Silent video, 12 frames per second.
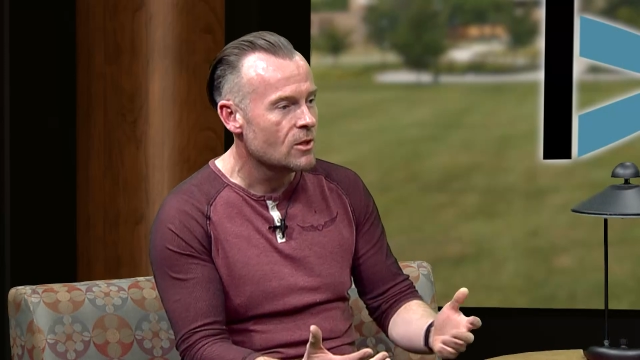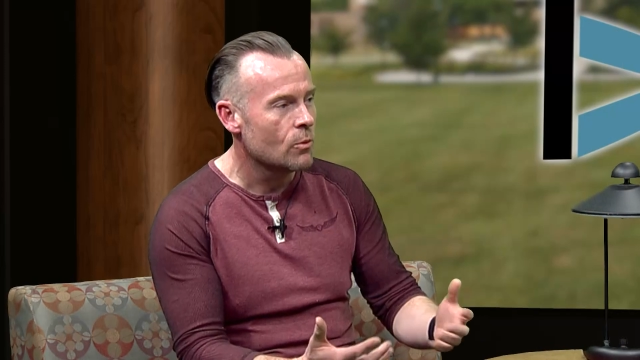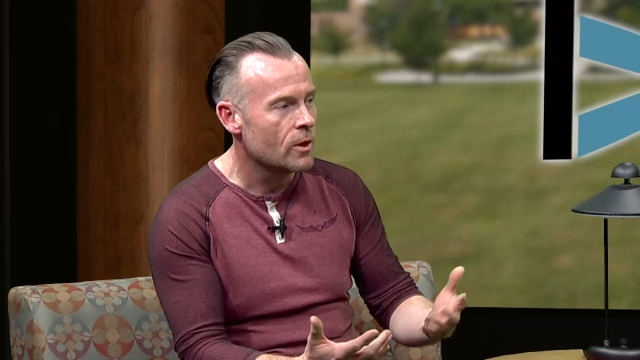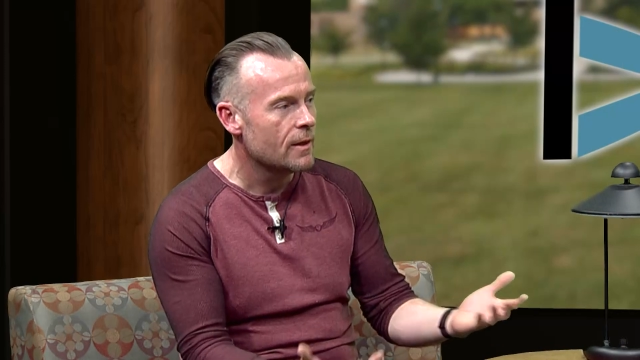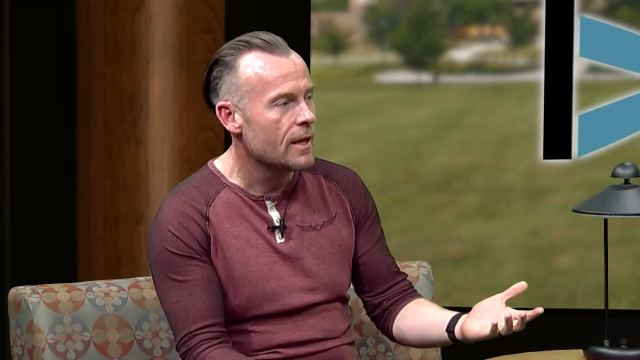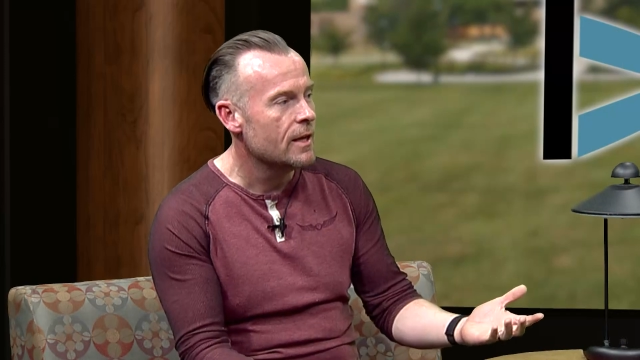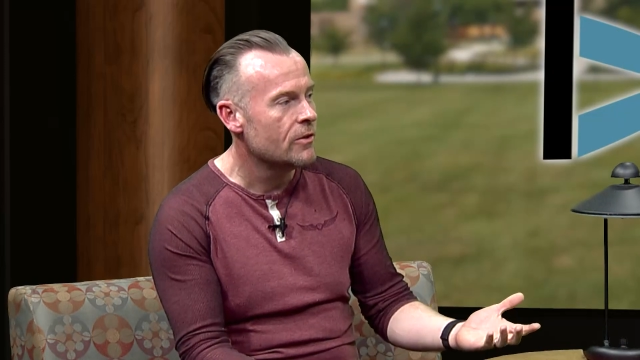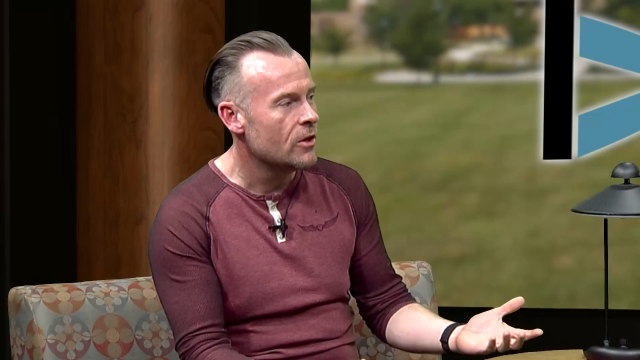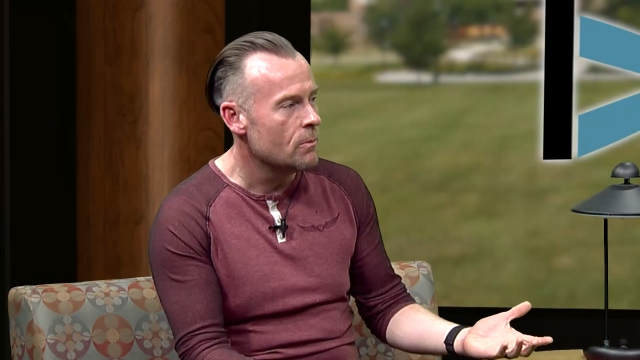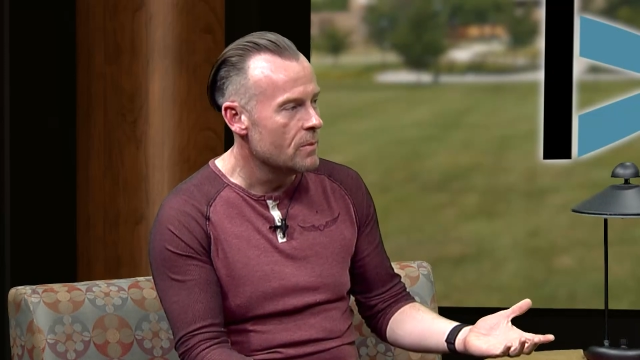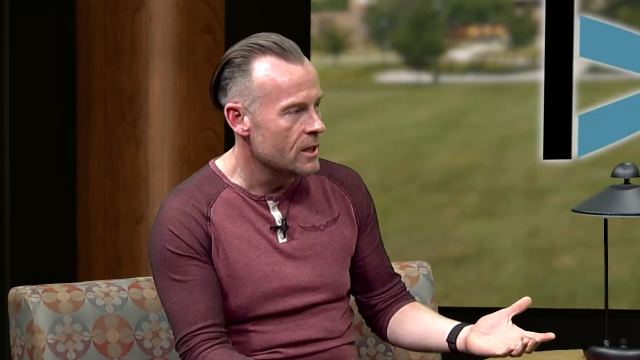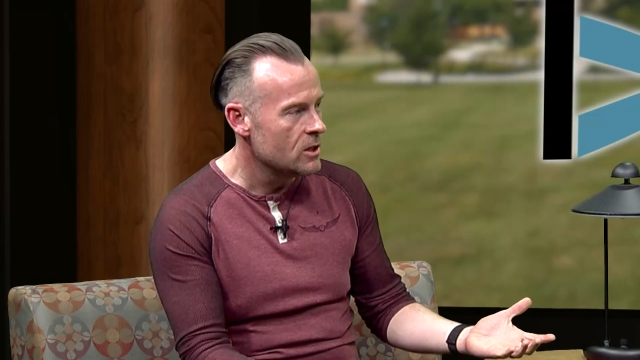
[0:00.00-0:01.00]
him where did they get
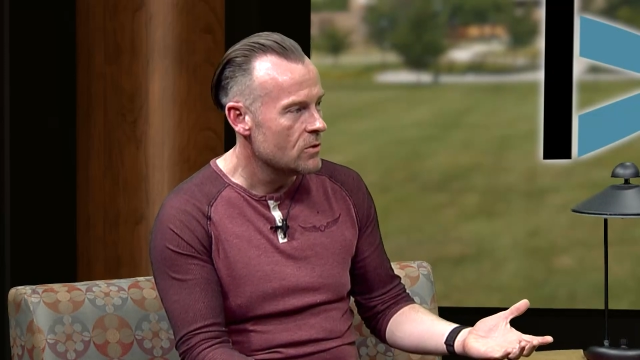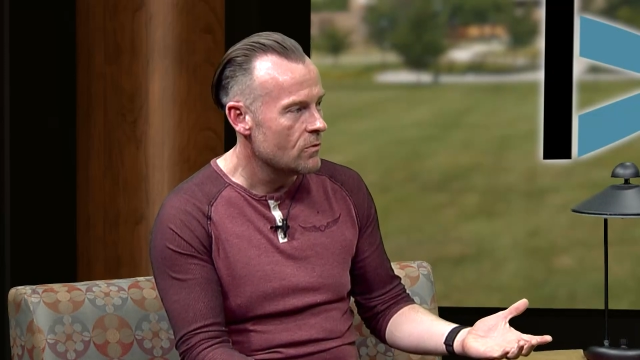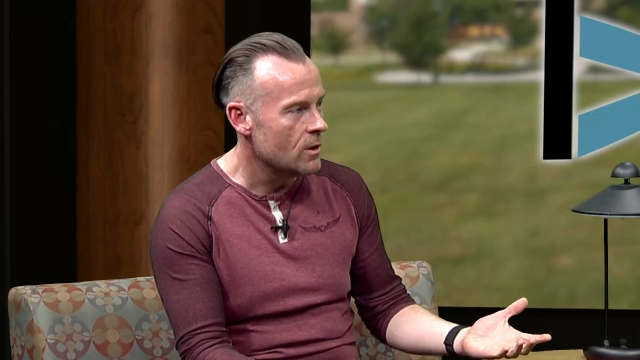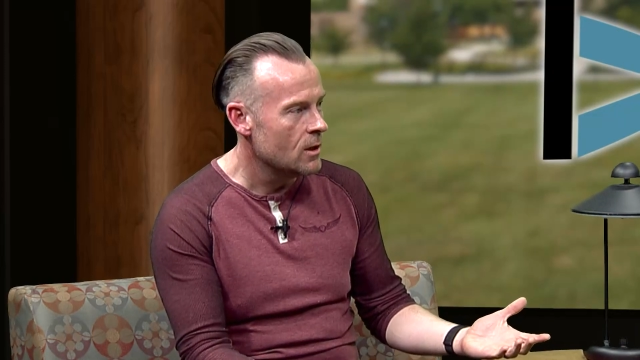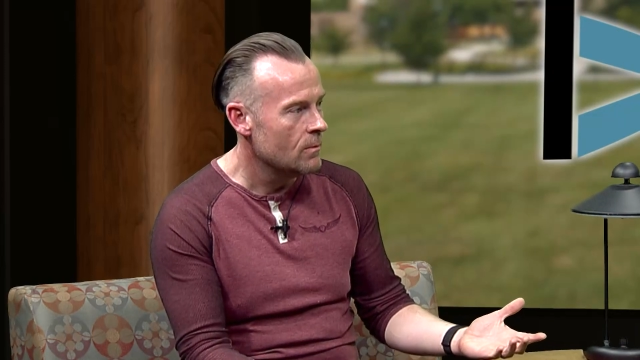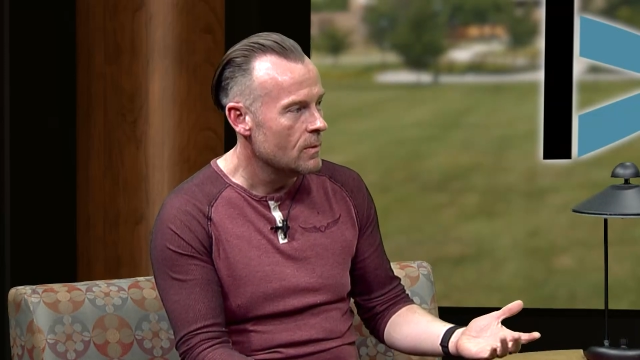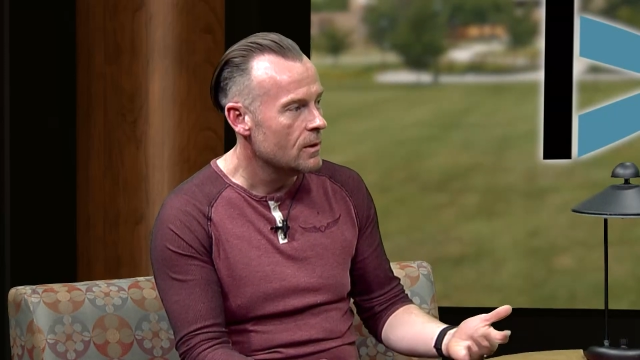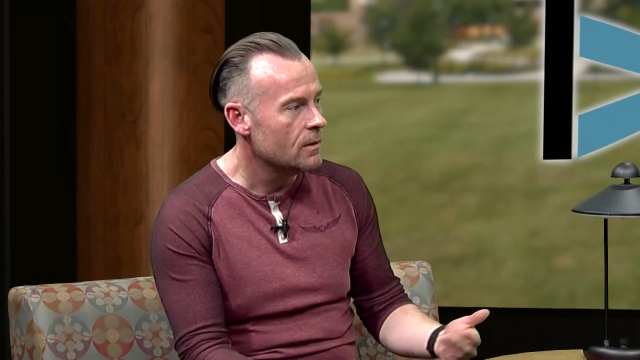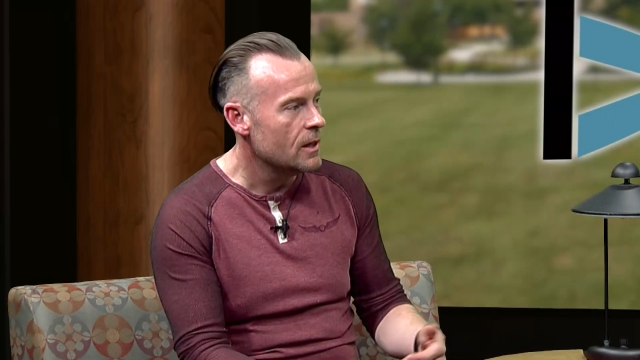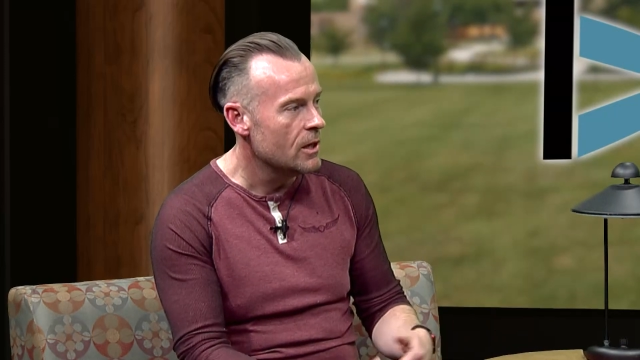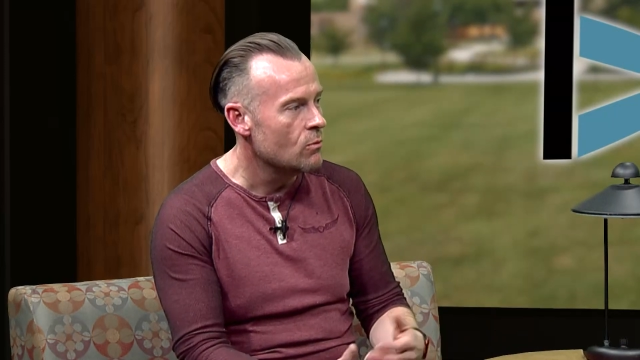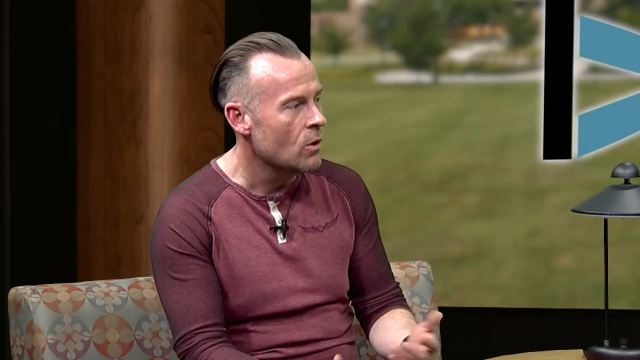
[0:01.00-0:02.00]
their beans from, and he mm-hmm.